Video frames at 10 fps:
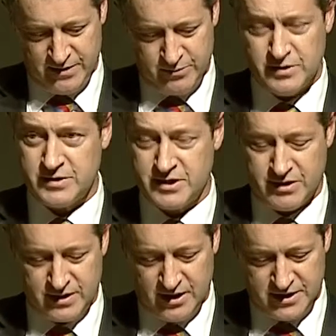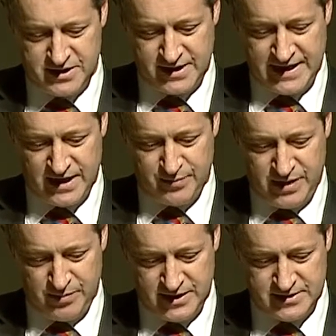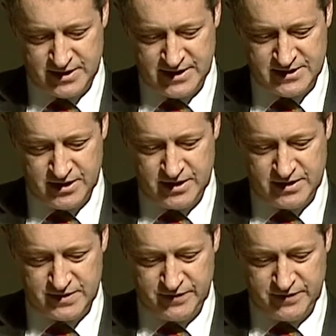We also acknowledge the Kaurna people as the custodians